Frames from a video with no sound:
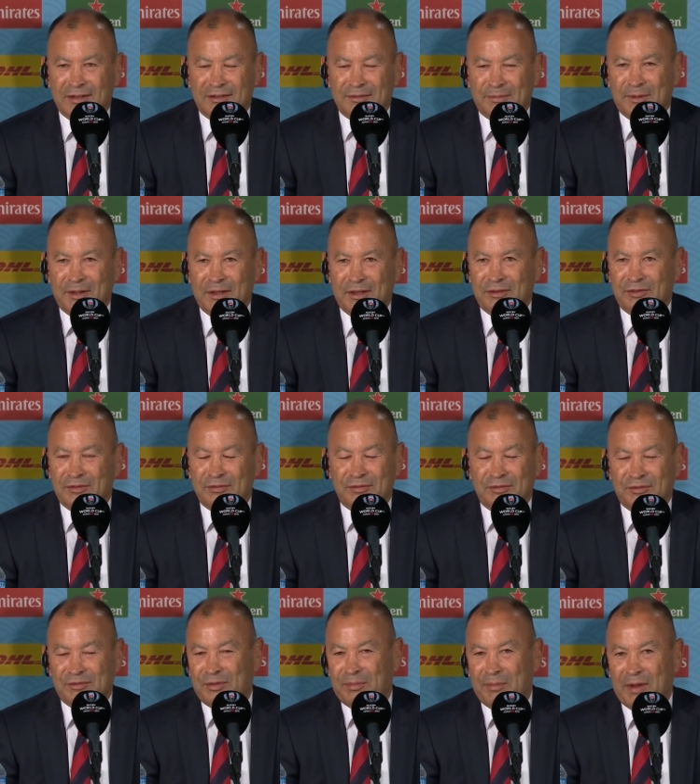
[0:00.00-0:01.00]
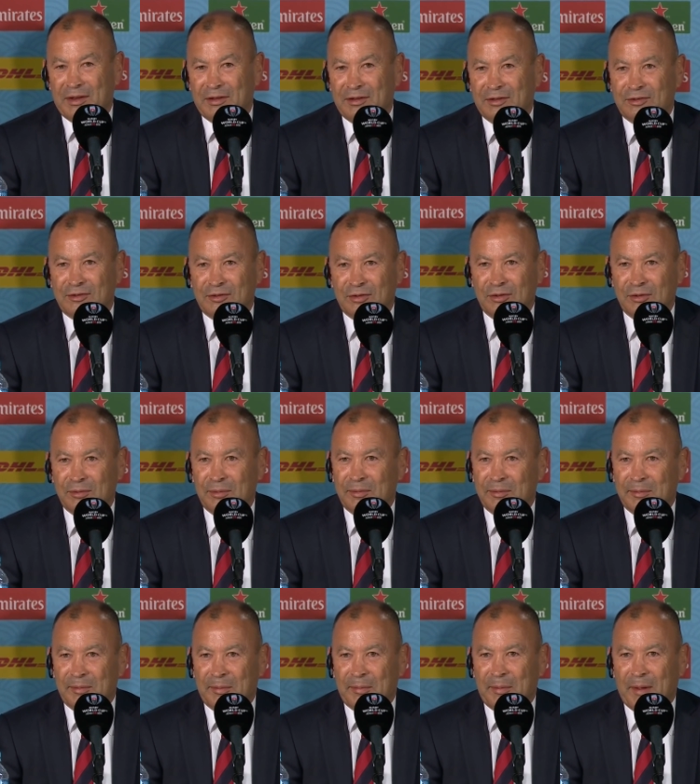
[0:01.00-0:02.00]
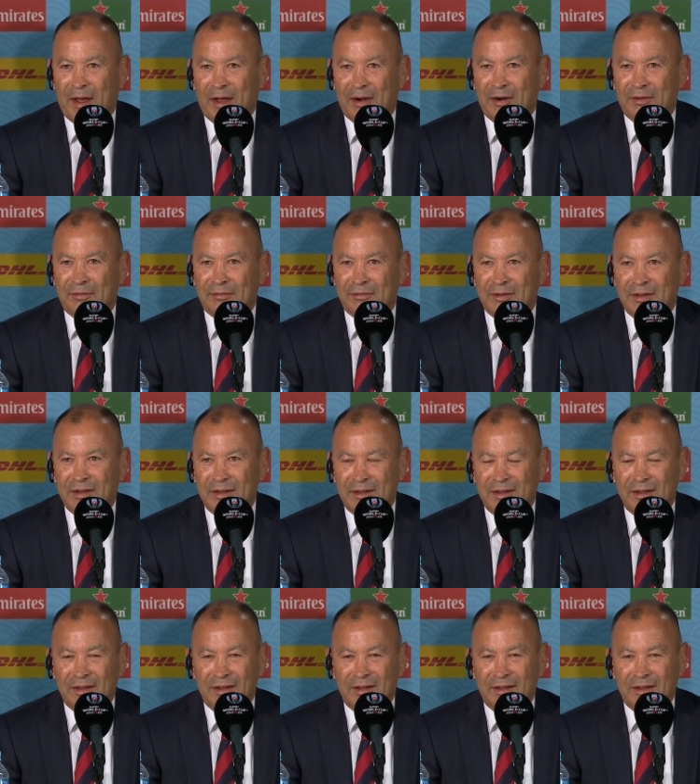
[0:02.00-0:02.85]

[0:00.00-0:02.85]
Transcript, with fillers: So it's been a tr tremendous tournament to be part of.